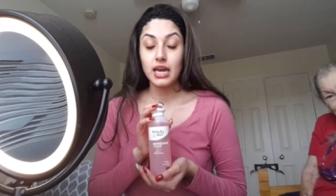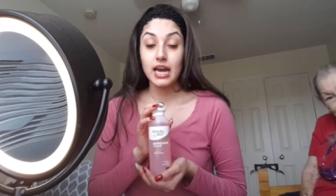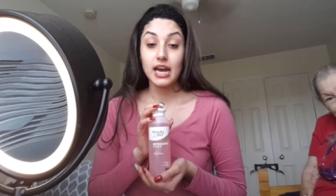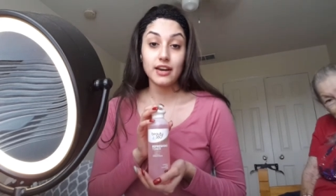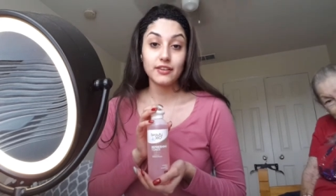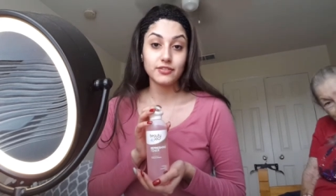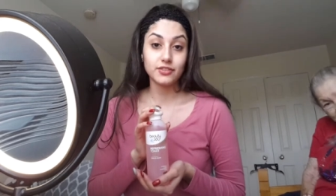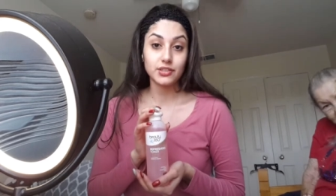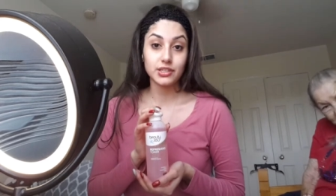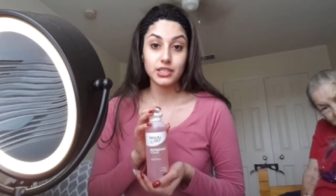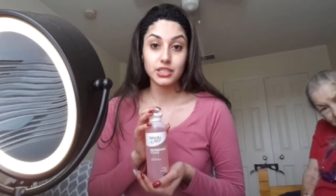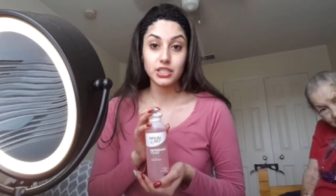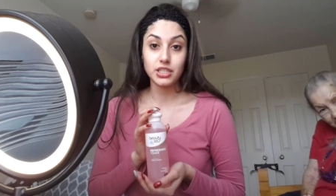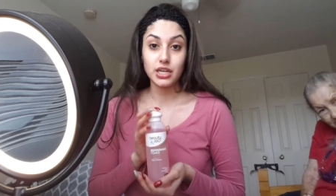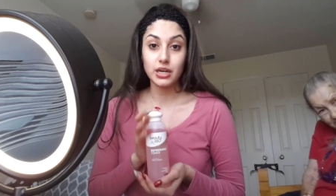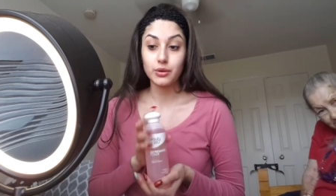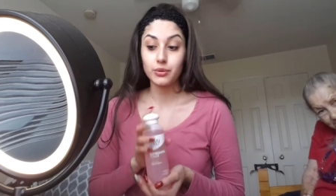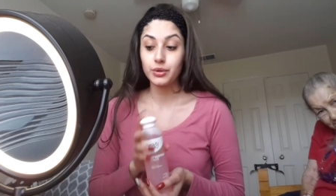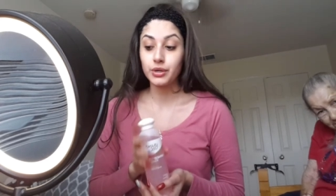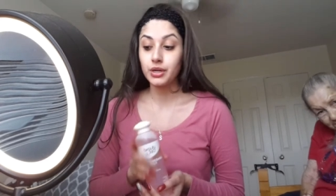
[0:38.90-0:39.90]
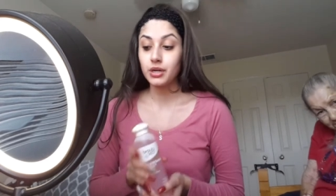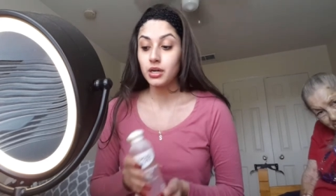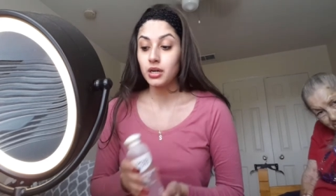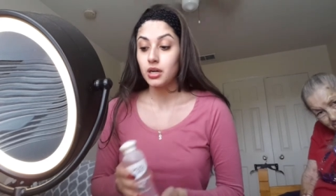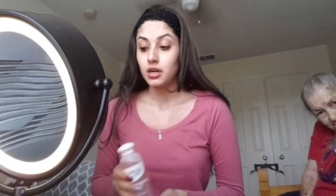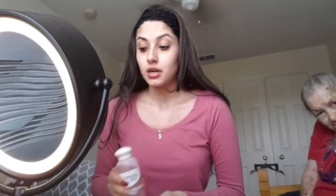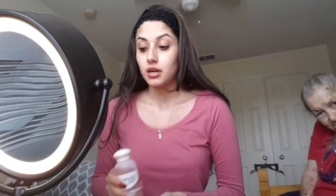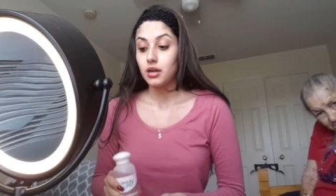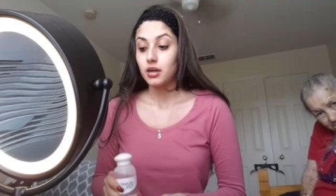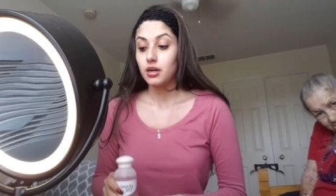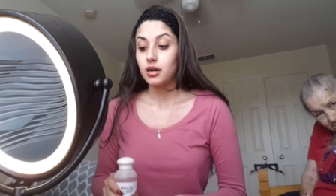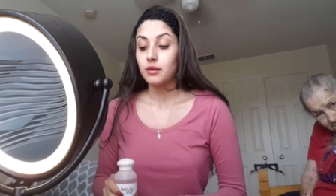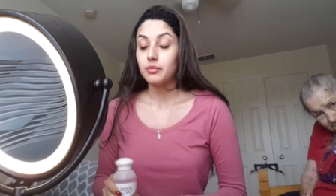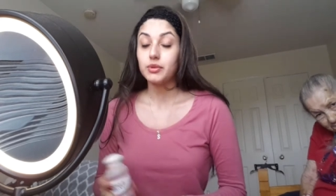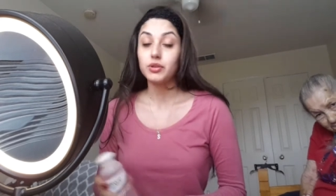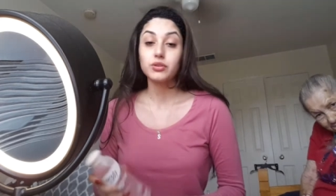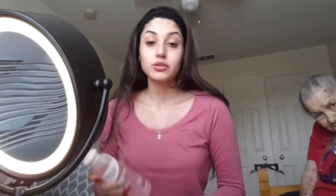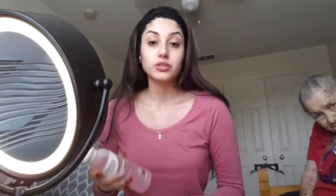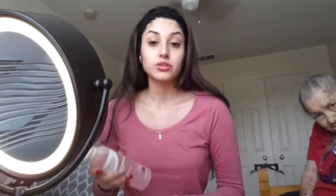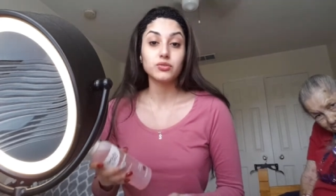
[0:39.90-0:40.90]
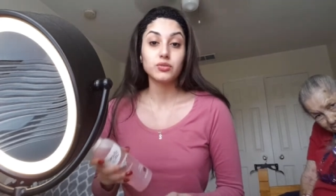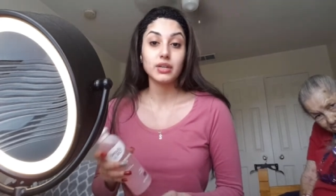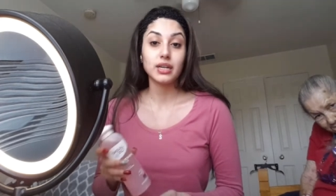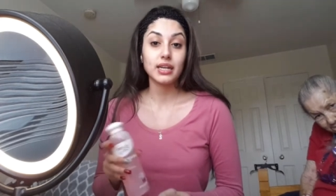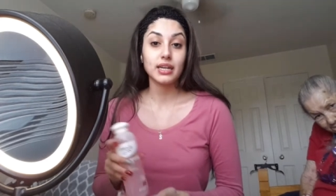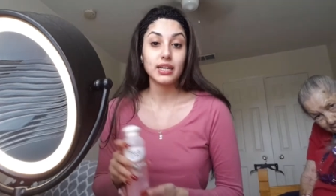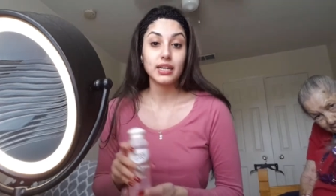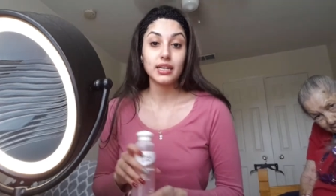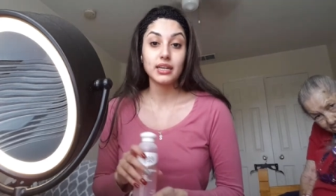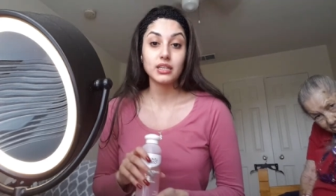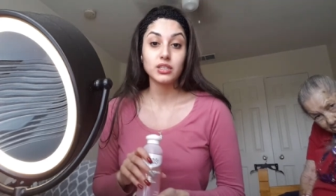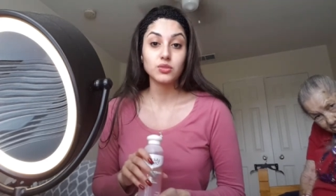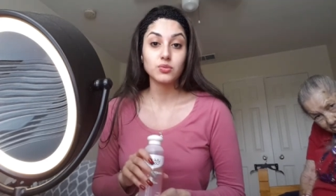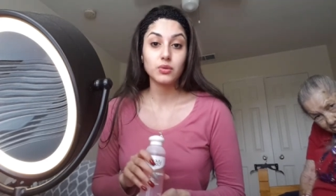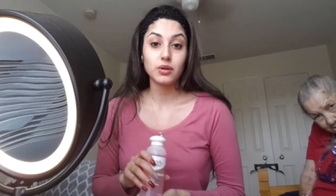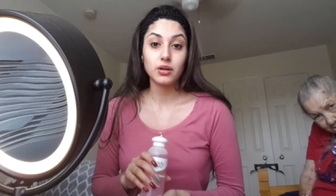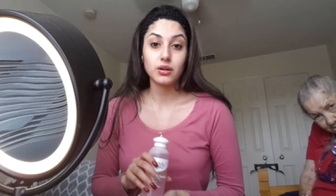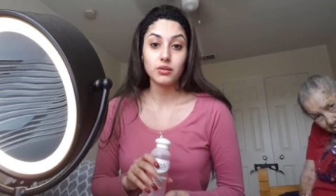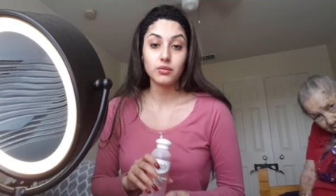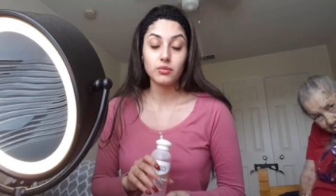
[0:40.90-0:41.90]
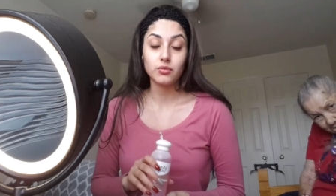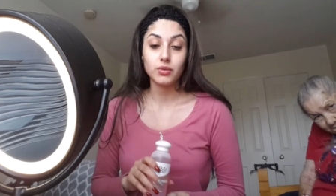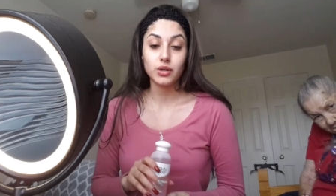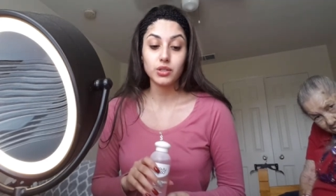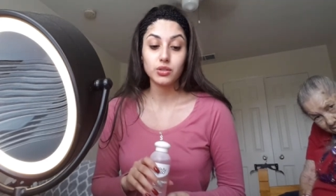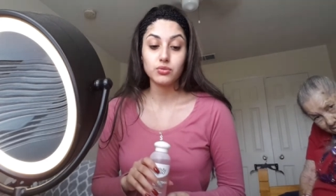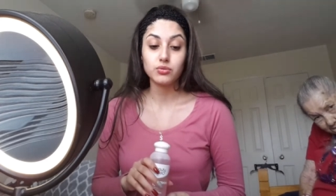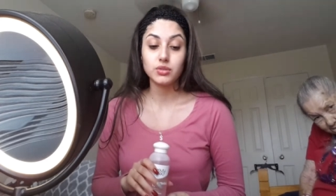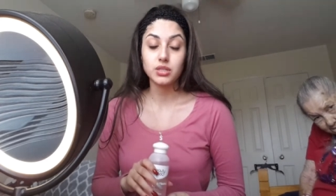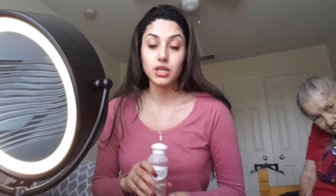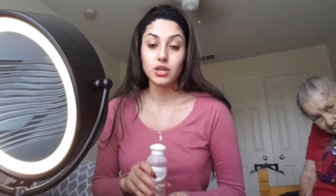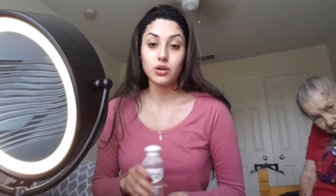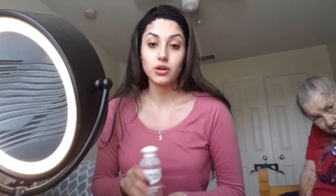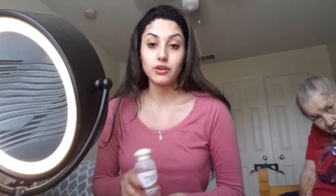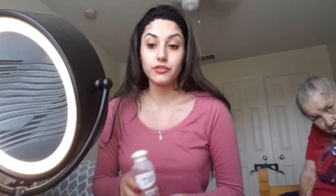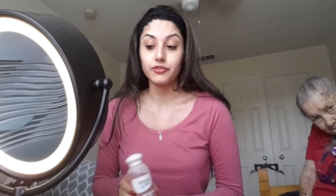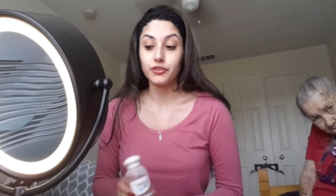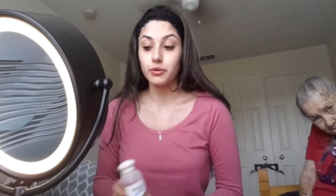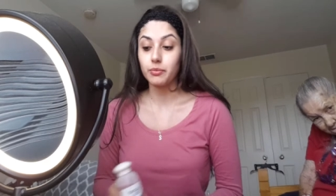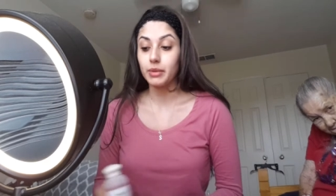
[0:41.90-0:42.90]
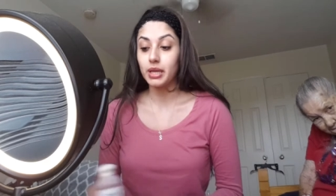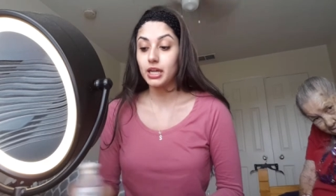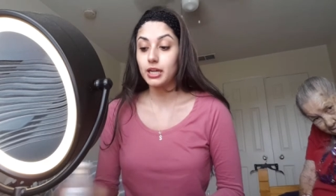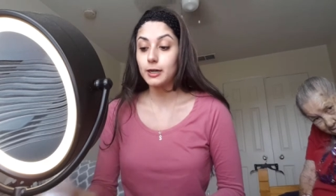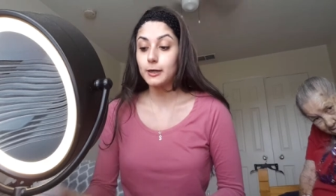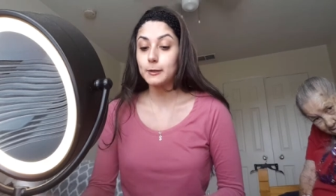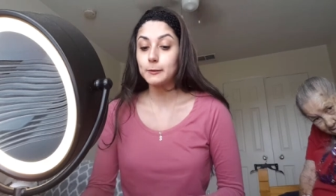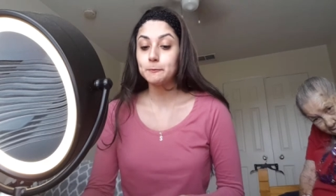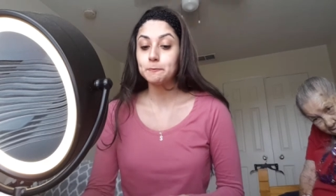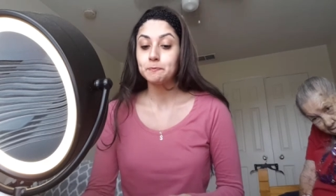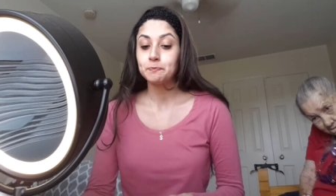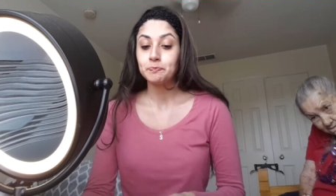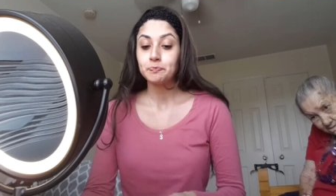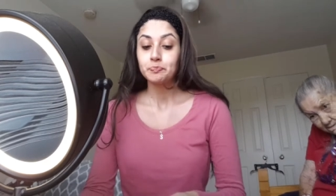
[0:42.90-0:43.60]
after I shower. And you can do it at night as well when you take off your makeup.